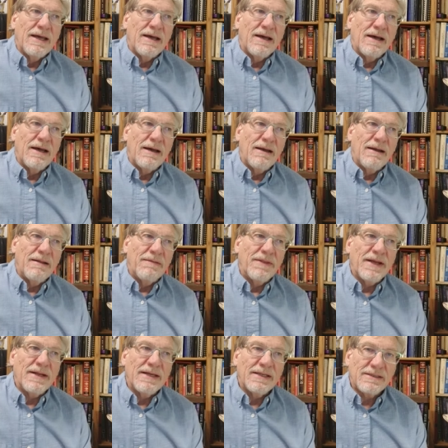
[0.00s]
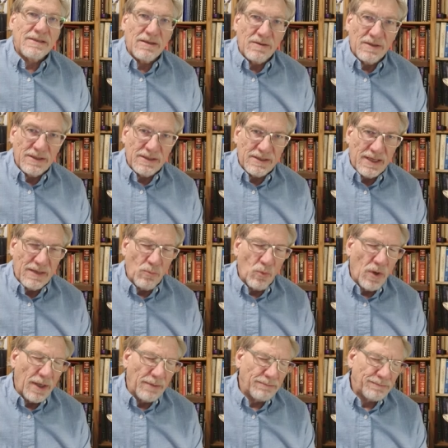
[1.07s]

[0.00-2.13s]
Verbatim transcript: uh, not necessarily the same one.